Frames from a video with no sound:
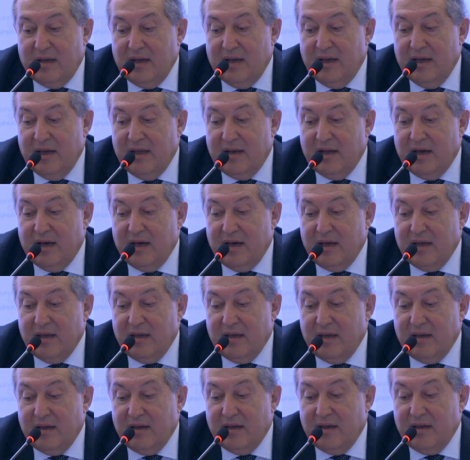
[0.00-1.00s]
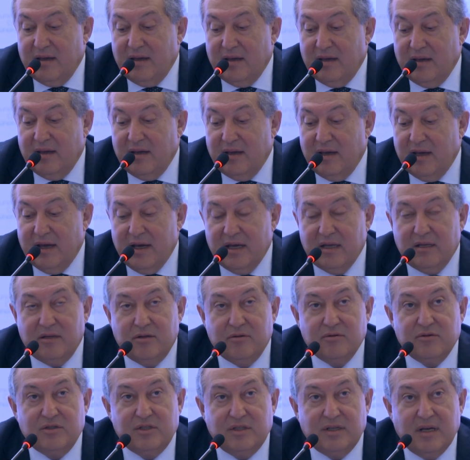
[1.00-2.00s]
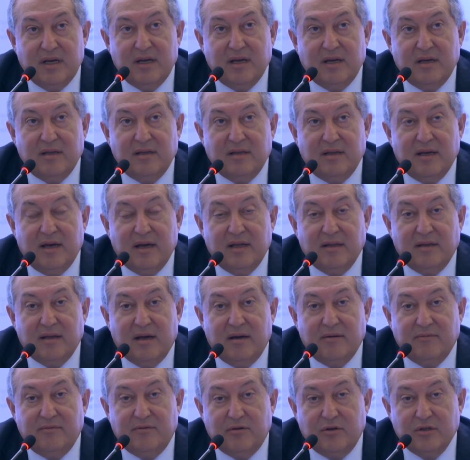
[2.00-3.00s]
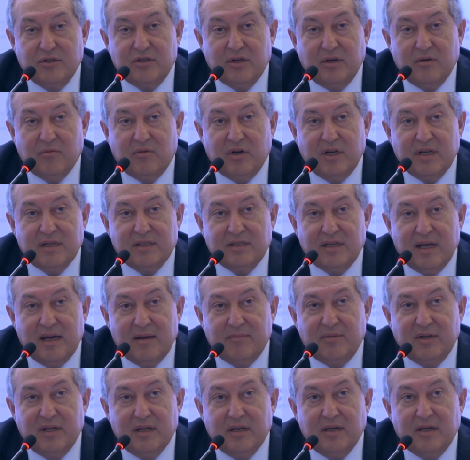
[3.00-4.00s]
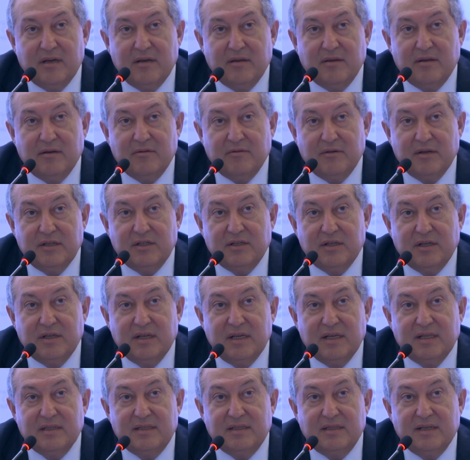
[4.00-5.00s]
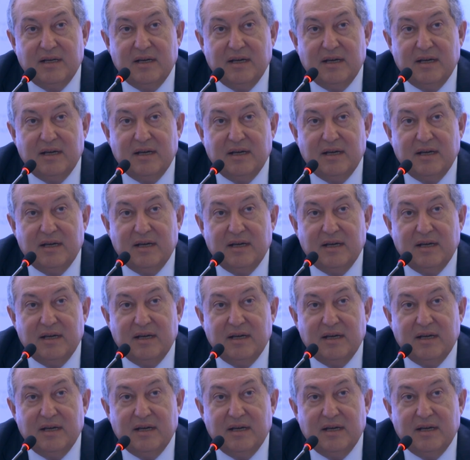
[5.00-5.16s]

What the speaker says: And I hate to say that, unfortunately, what is happening in the region is